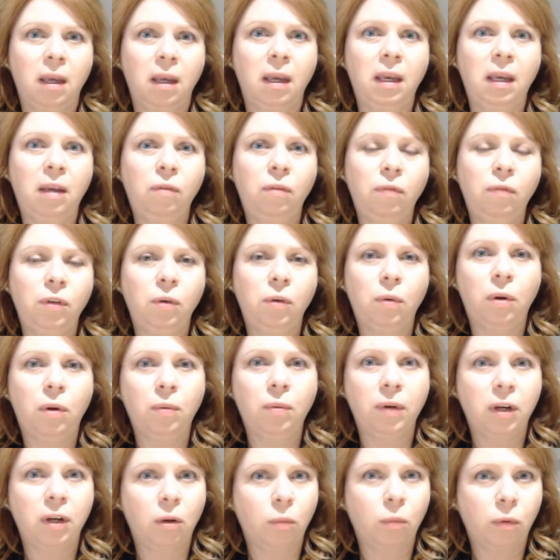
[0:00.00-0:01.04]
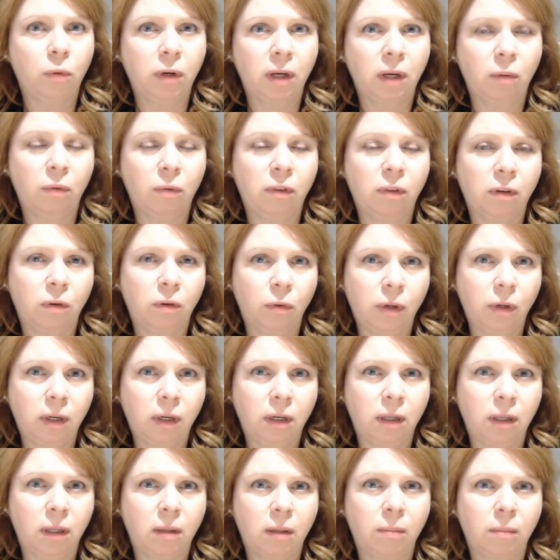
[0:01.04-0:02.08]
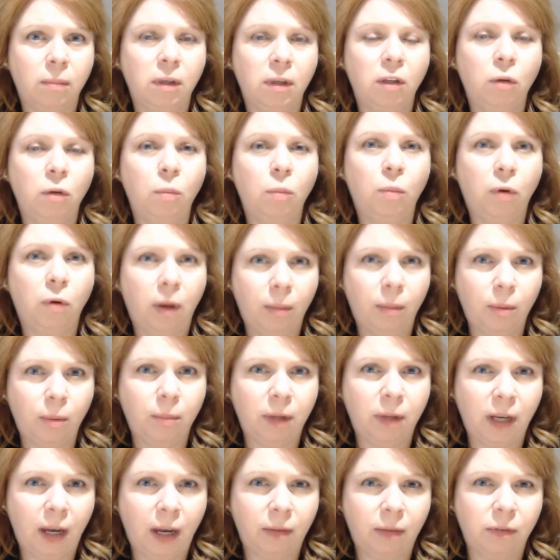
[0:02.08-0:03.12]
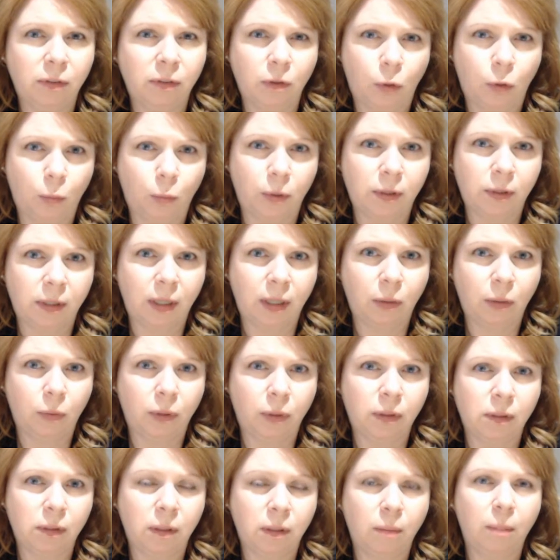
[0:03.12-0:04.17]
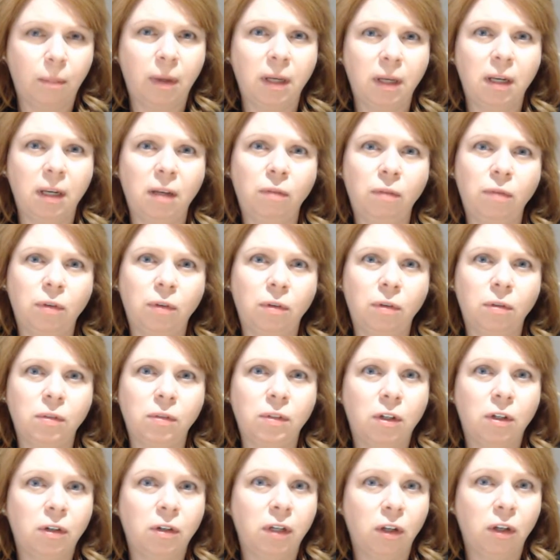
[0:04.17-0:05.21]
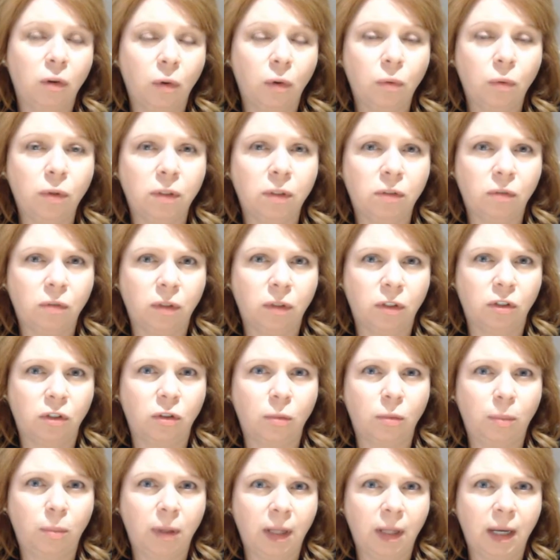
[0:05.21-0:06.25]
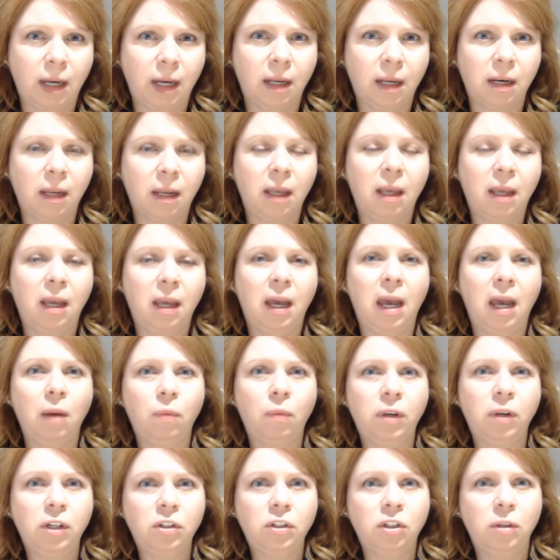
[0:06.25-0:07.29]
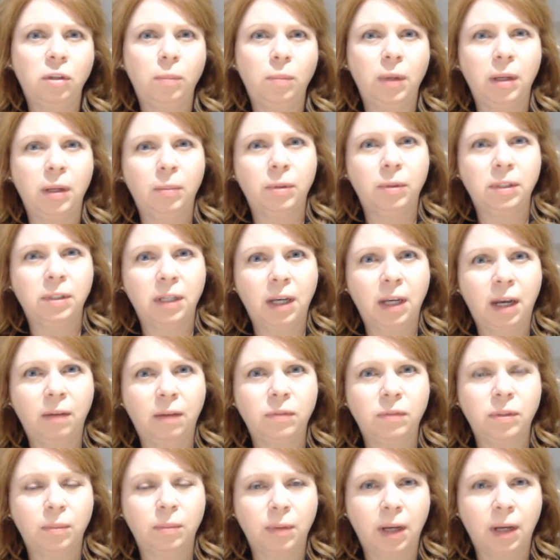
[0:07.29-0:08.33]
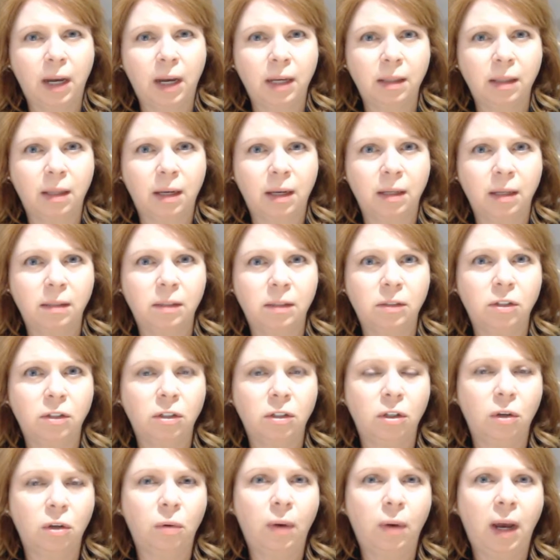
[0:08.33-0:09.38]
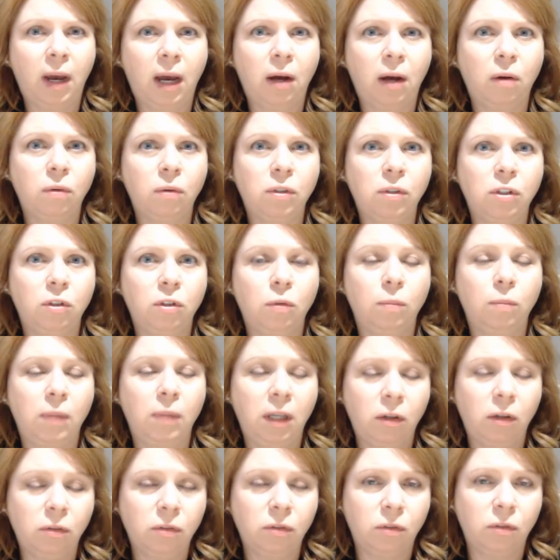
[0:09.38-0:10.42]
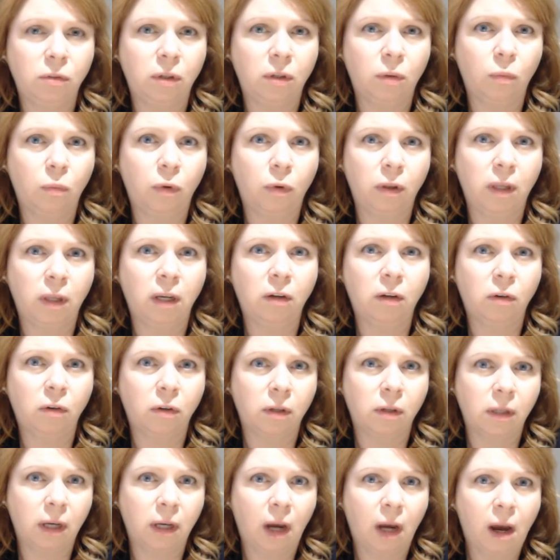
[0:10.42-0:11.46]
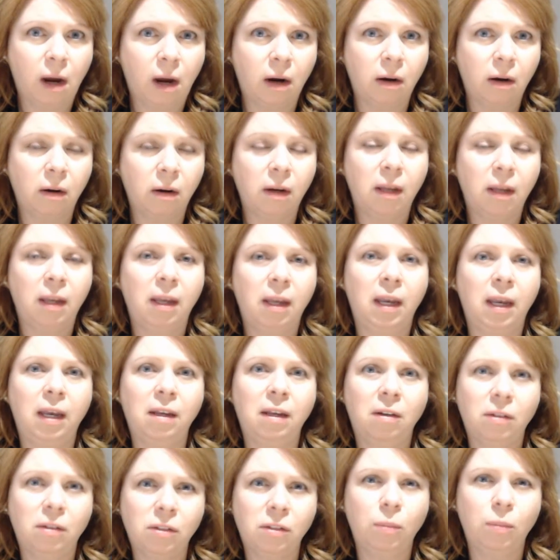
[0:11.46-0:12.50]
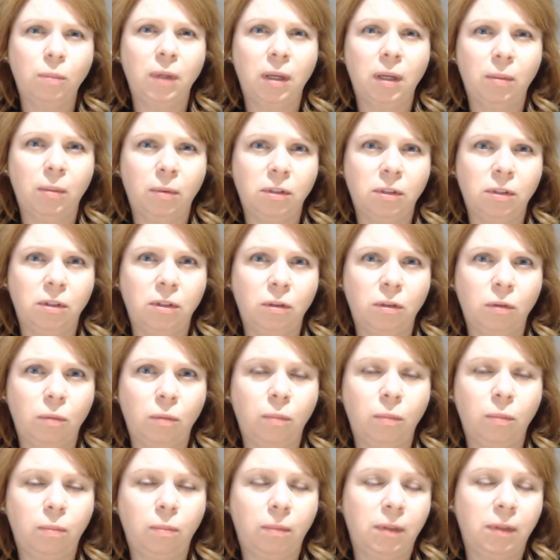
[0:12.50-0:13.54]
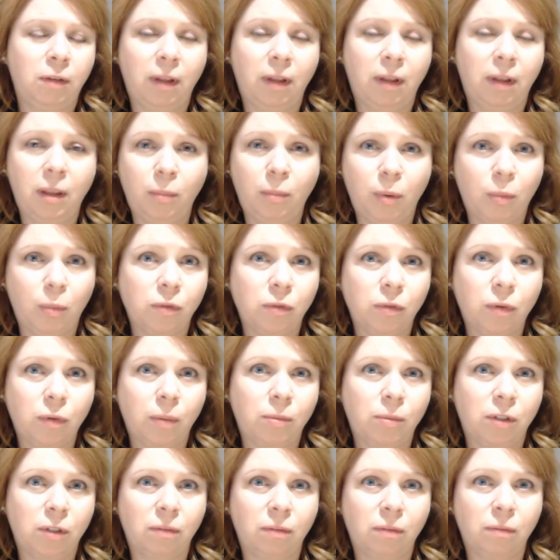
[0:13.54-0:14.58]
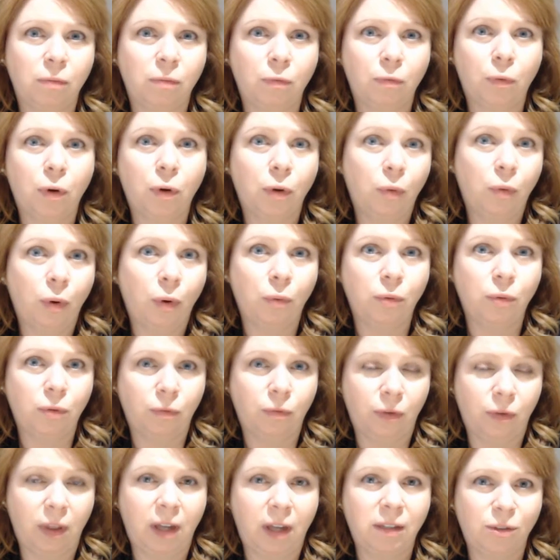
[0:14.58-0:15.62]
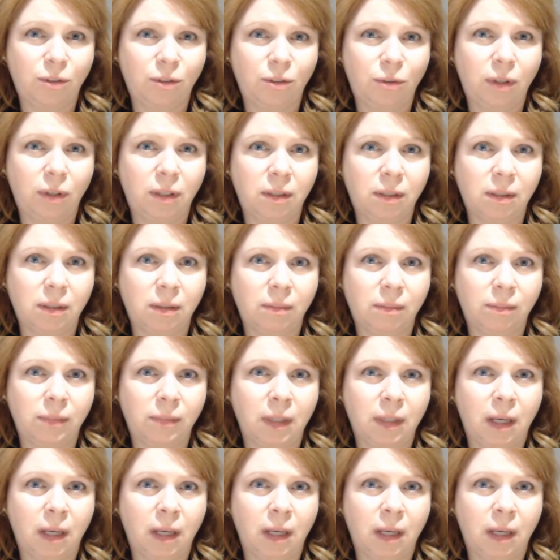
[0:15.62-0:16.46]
If you already are working with a curriculum, you probably have a scope and sequence. But if you're starting your own instructional plan, I wanted you to be able to have some guidelines to know how to meet your student where they currently are, and also be able to develop a prescription for growth for that student.